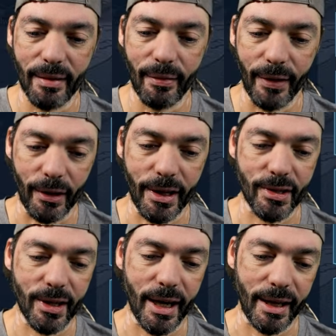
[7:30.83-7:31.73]

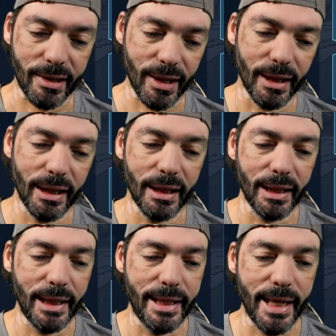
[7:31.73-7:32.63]
Felhin's Gate.
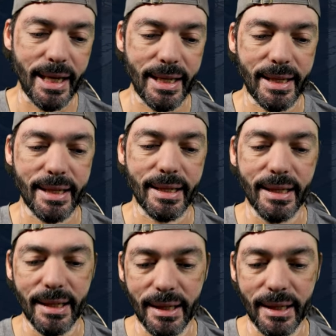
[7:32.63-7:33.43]
This,